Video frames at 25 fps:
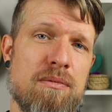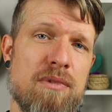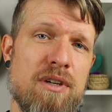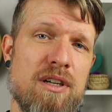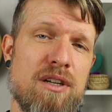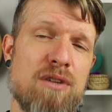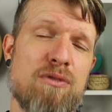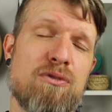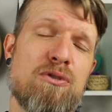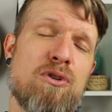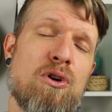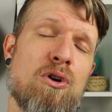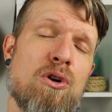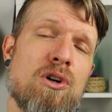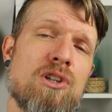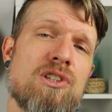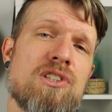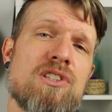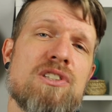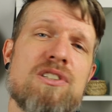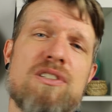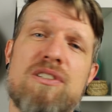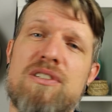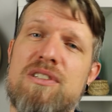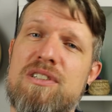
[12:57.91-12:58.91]
And of
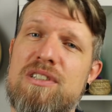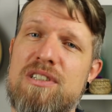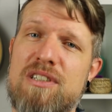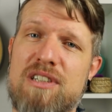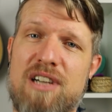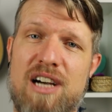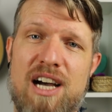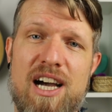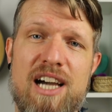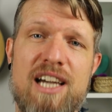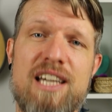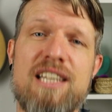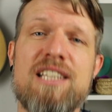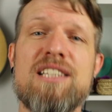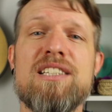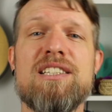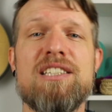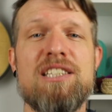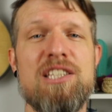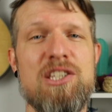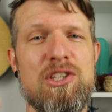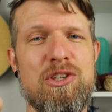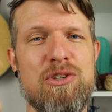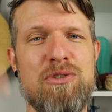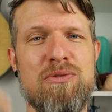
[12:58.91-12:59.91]
course, I
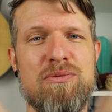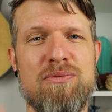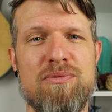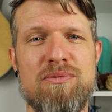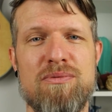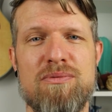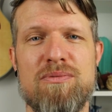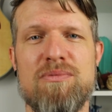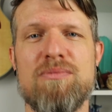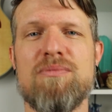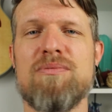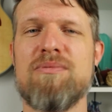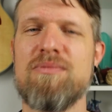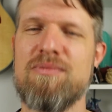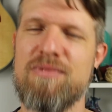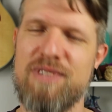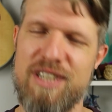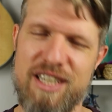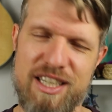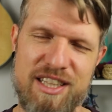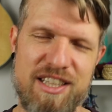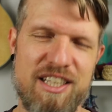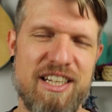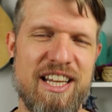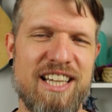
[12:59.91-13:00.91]
see you
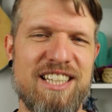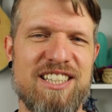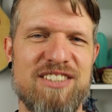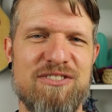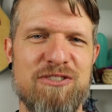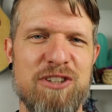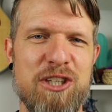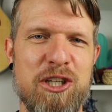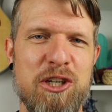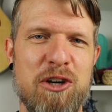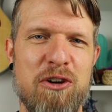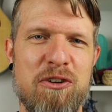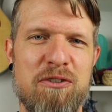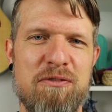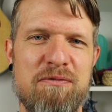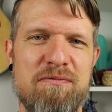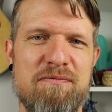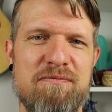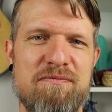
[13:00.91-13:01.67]
in the next video.